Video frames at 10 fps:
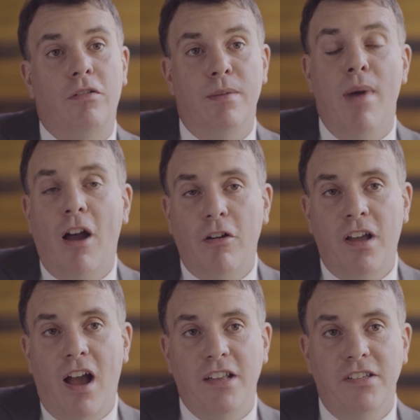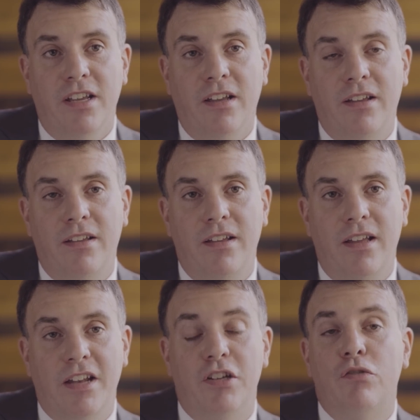democratizing
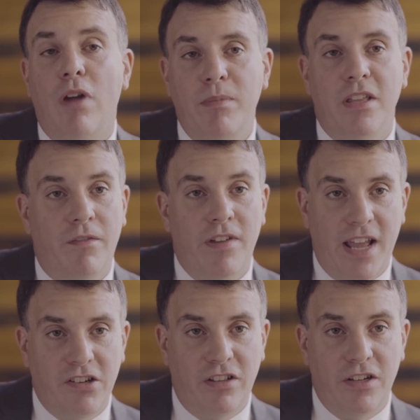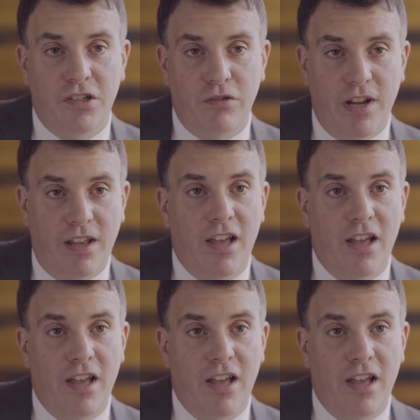and disrupting the financial industry